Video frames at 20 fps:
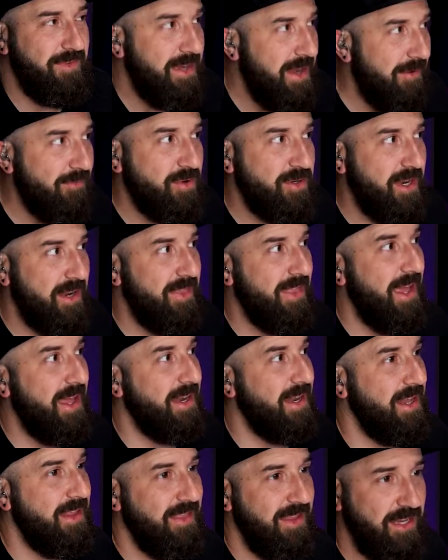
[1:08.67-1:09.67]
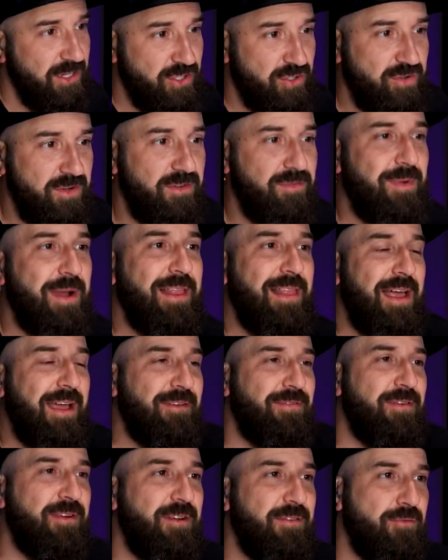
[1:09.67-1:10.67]
Never done that in the history of my
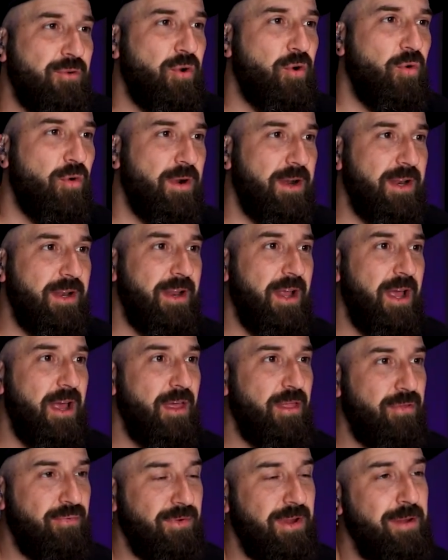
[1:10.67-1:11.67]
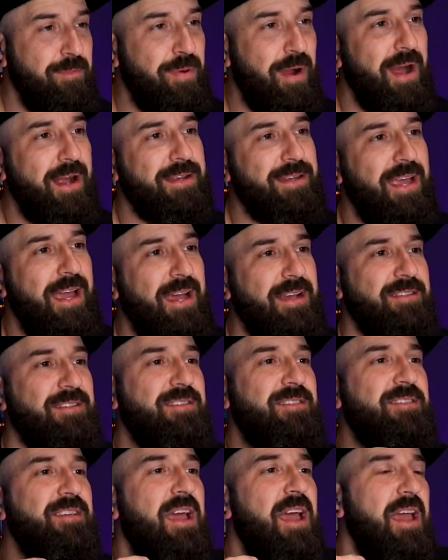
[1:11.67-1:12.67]
life, recorded three
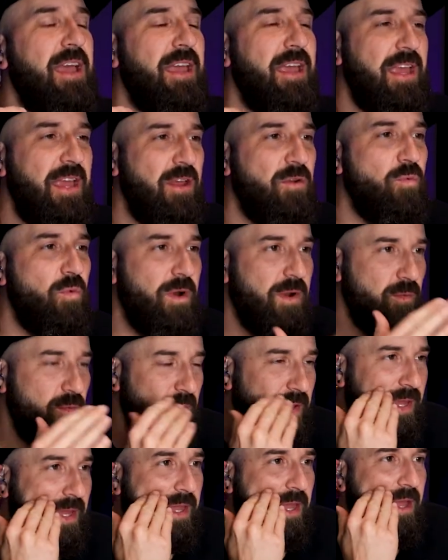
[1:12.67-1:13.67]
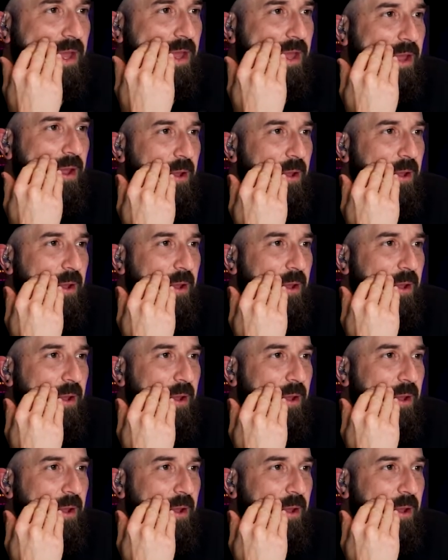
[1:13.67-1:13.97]
podcasts in one week.